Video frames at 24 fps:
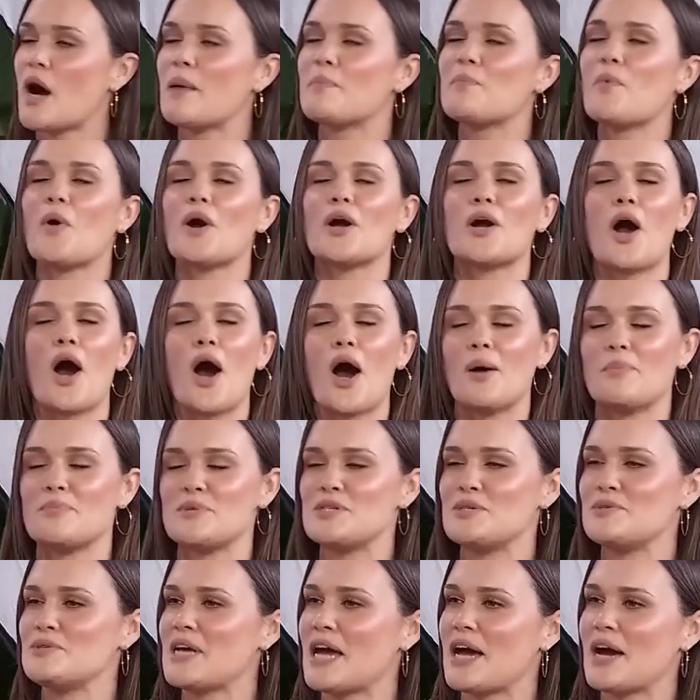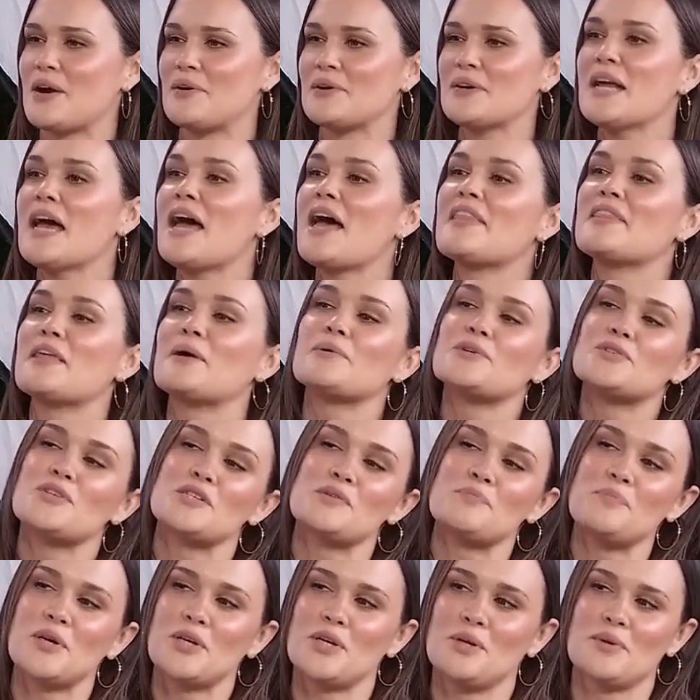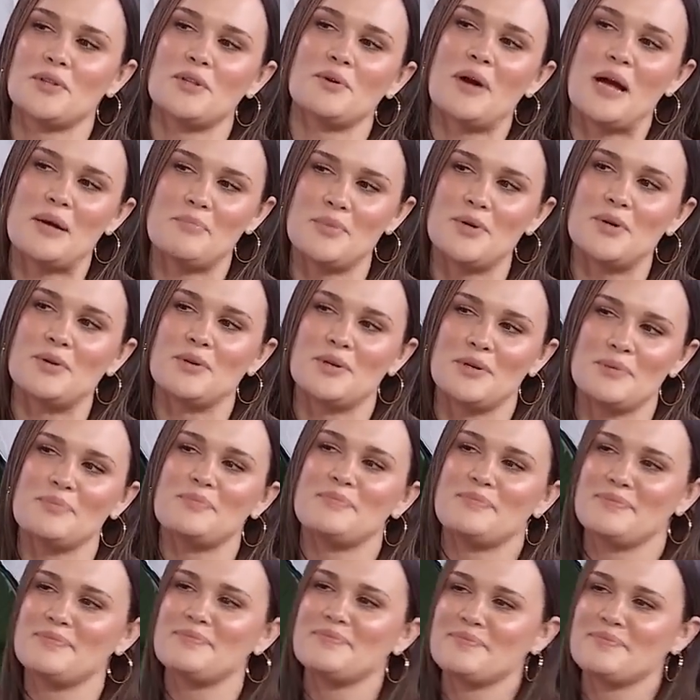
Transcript: up or calms you down that will just put you in the right mood. And a